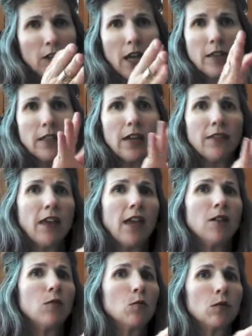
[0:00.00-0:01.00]
and yet
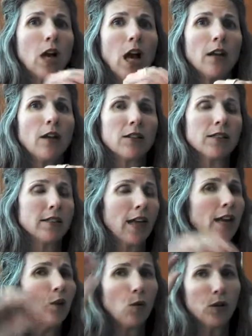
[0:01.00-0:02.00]
they got on
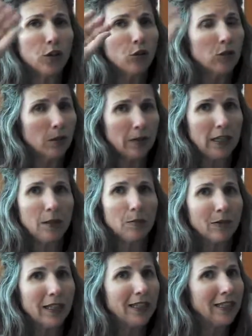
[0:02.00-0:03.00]
site and wanted to do something
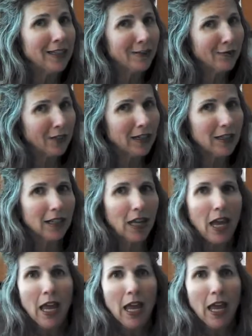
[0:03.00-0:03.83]
completely different.